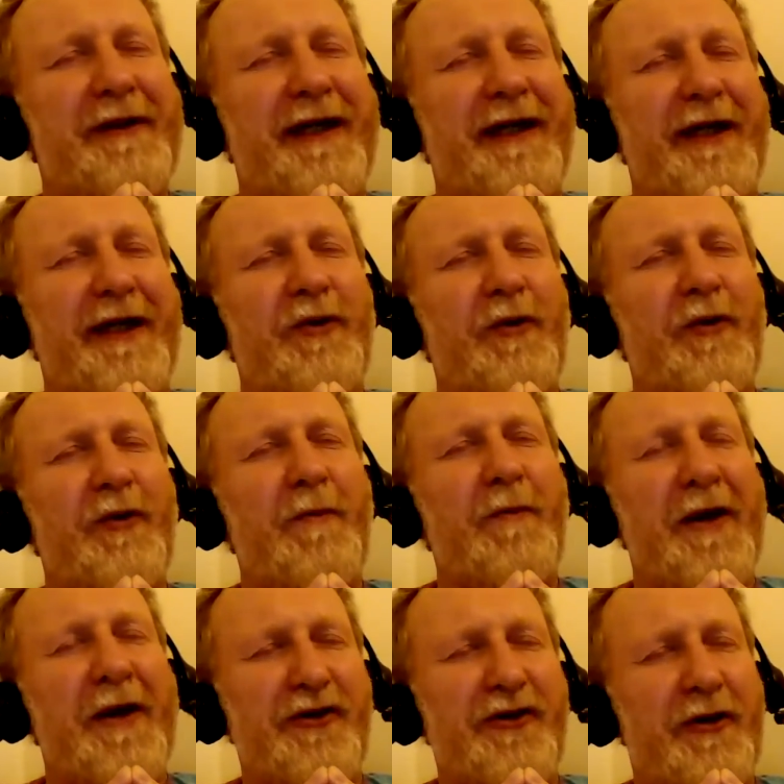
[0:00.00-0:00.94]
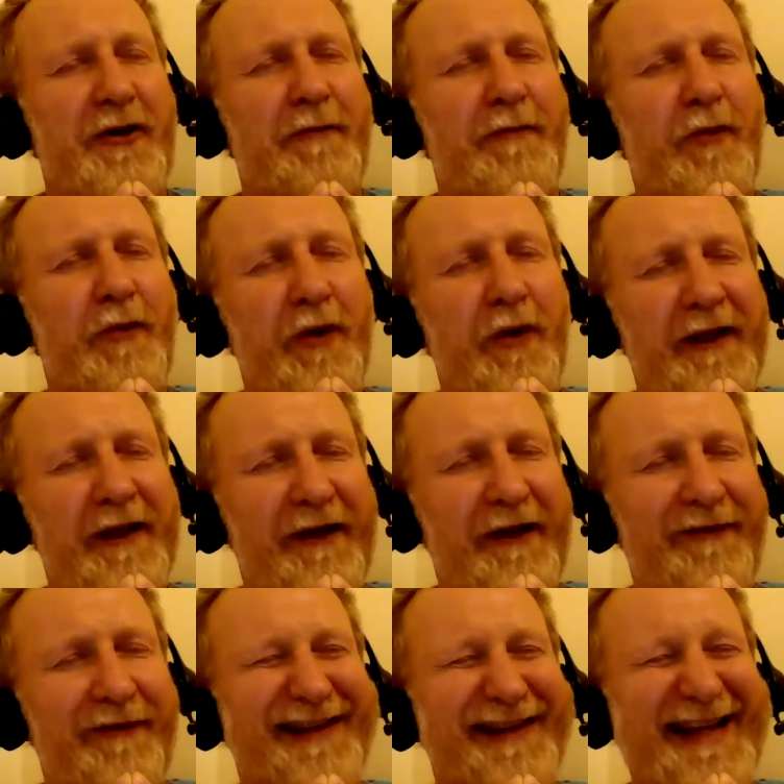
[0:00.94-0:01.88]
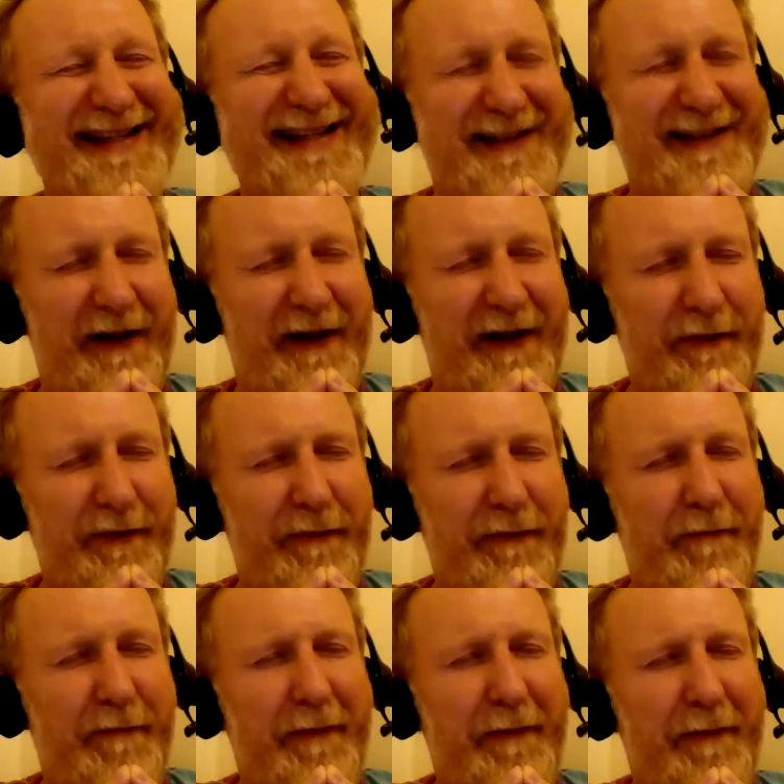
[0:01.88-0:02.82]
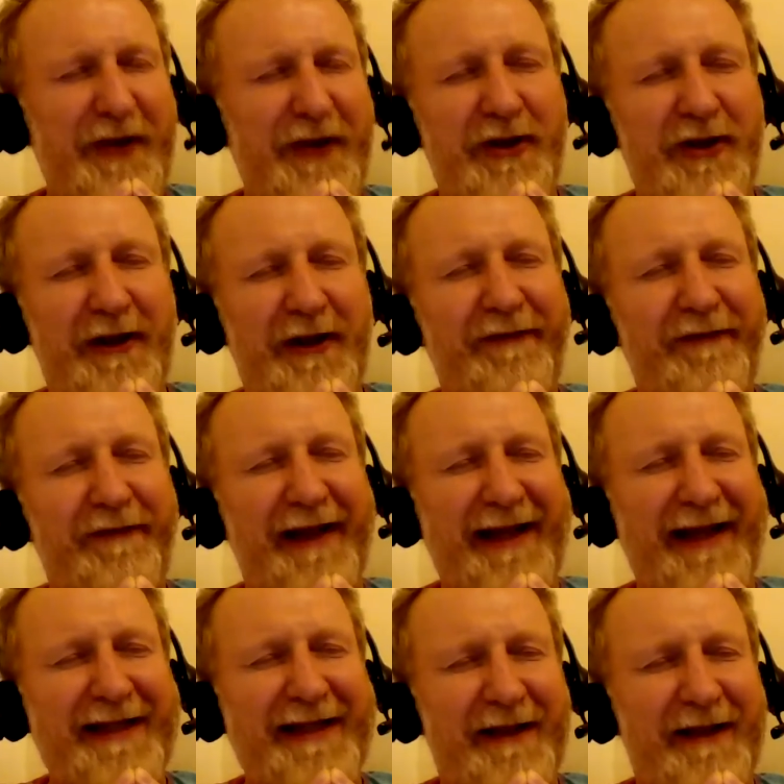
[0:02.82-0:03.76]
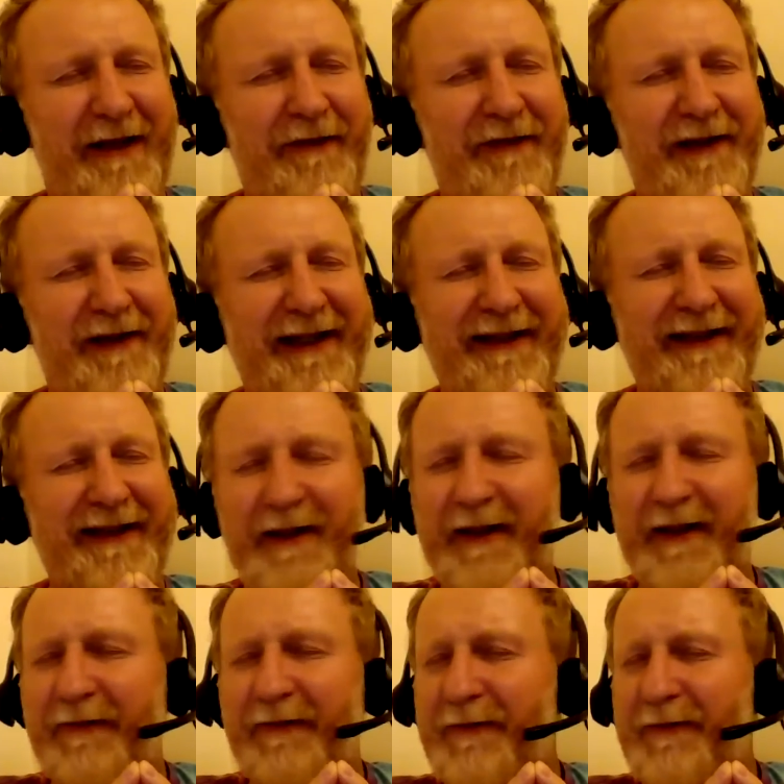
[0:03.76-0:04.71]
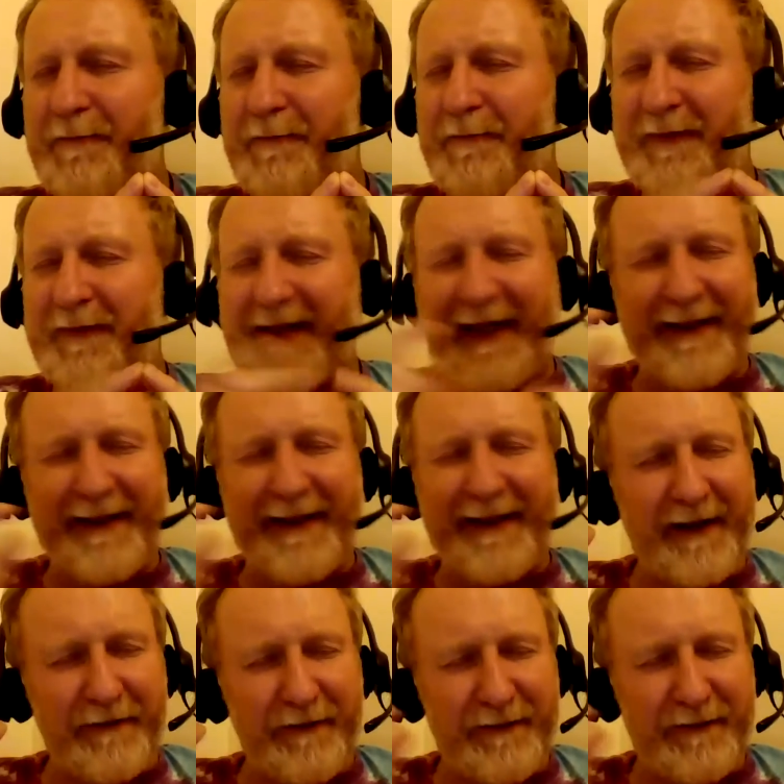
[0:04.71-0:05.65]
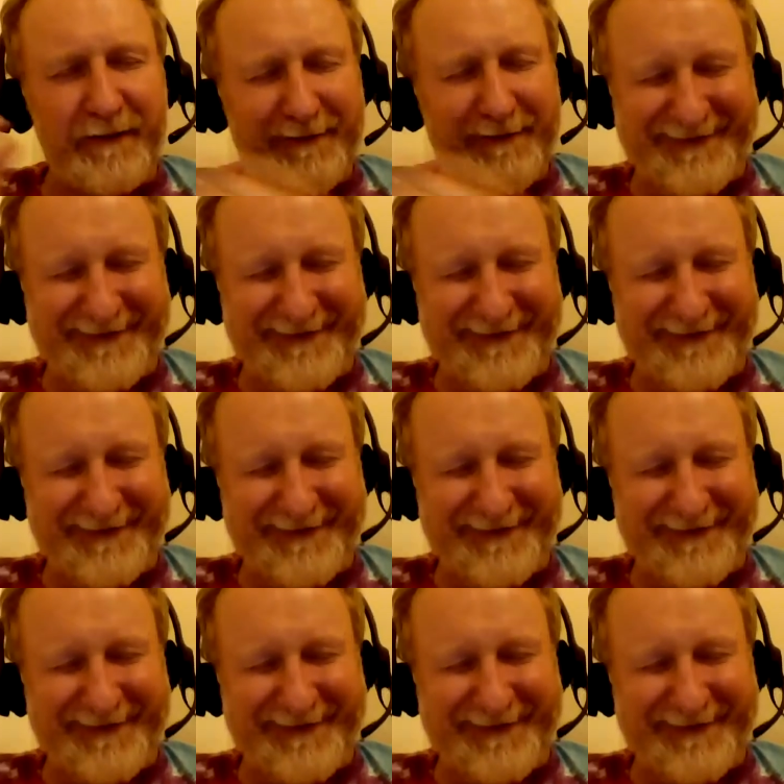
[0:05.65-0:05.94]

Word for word: Can you measure more love, less love, much love, less love, little love, tiny love?